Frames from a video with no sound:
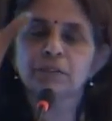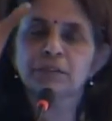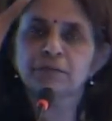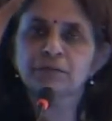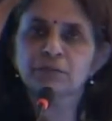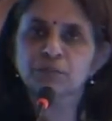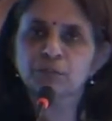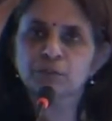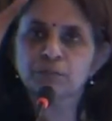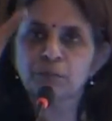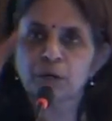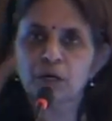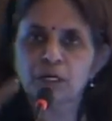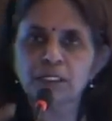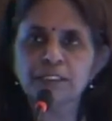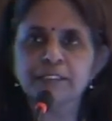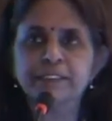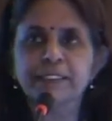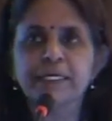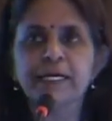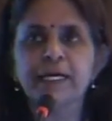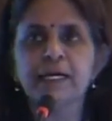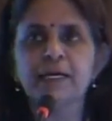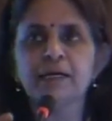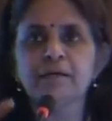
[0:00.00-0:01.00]
small
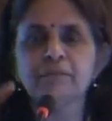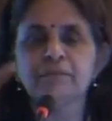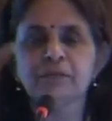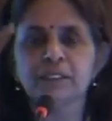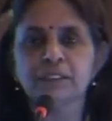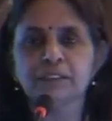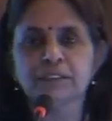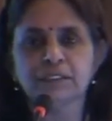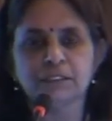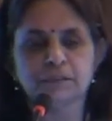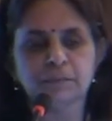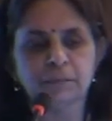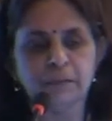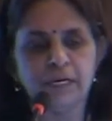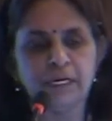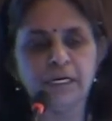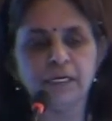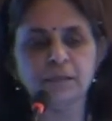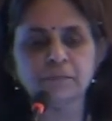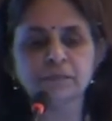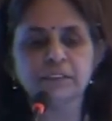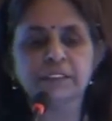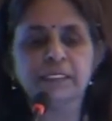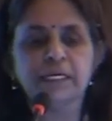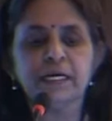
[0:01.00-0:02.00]
scale versus
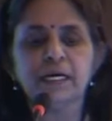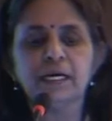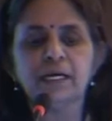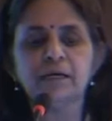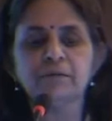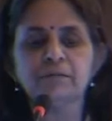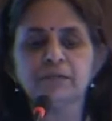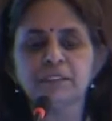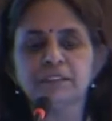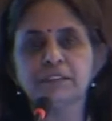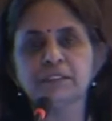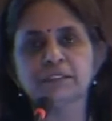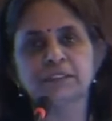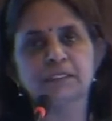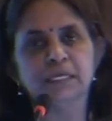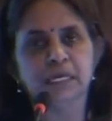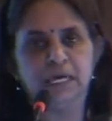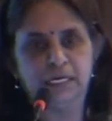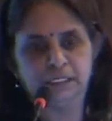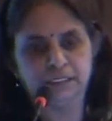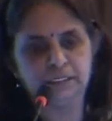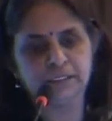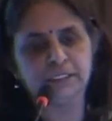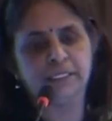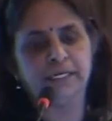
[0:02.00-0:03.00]
medium scale versus
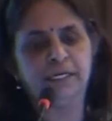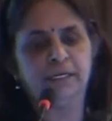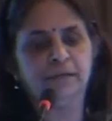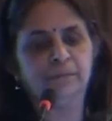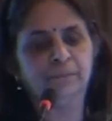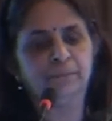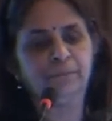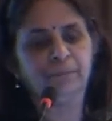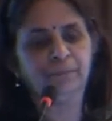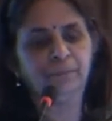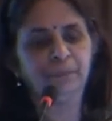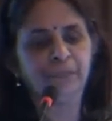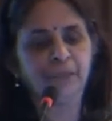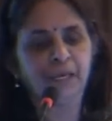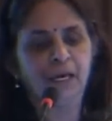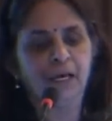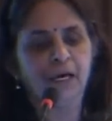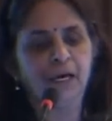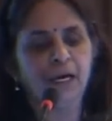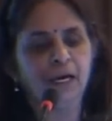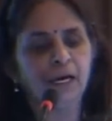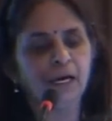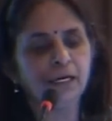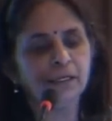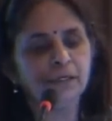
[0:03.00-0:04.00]
large scale.
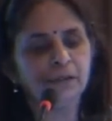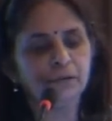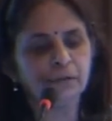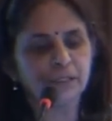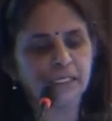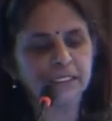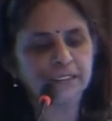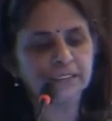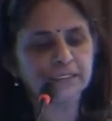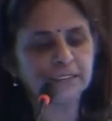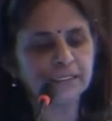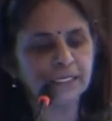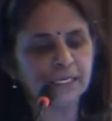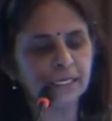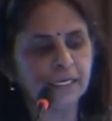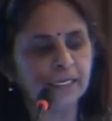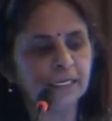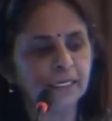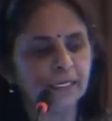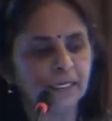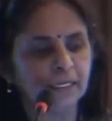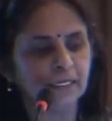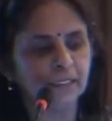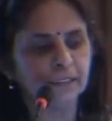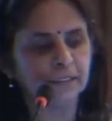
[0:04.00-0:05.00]
And you can see
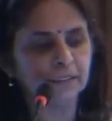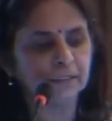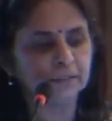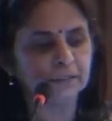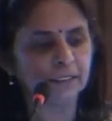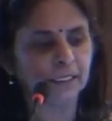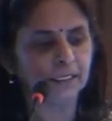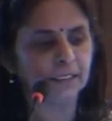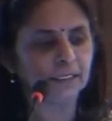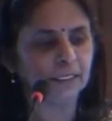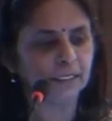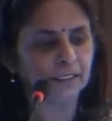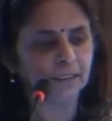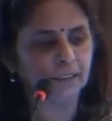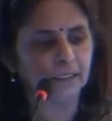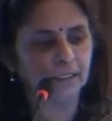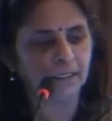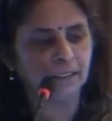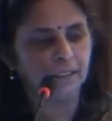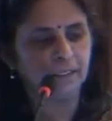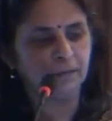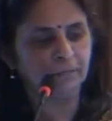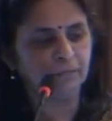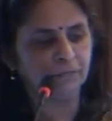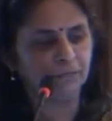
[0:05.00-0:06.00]
here that in
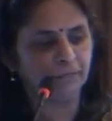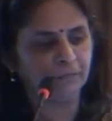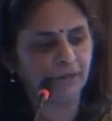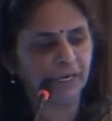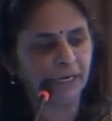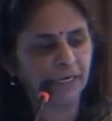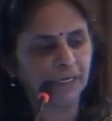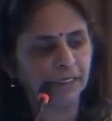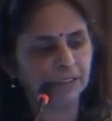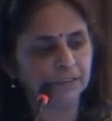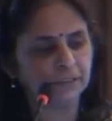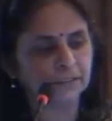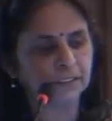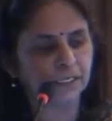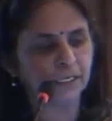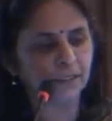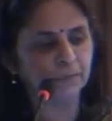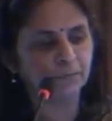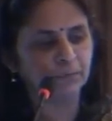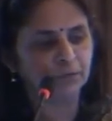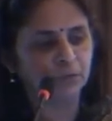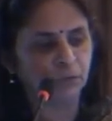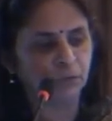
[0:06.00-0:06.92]
the various types